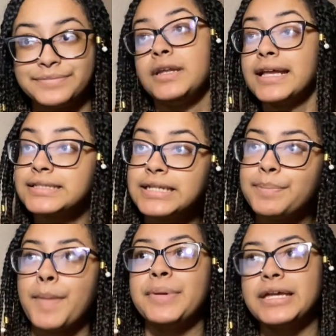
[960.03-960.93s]
Next
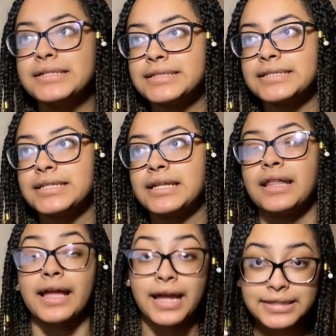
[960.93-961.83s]
tip, be consistent.
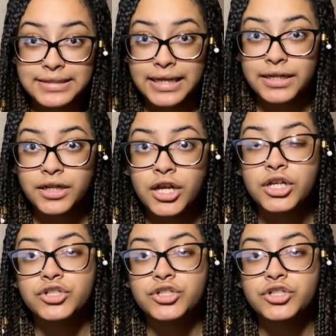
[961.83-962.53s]
Like I said,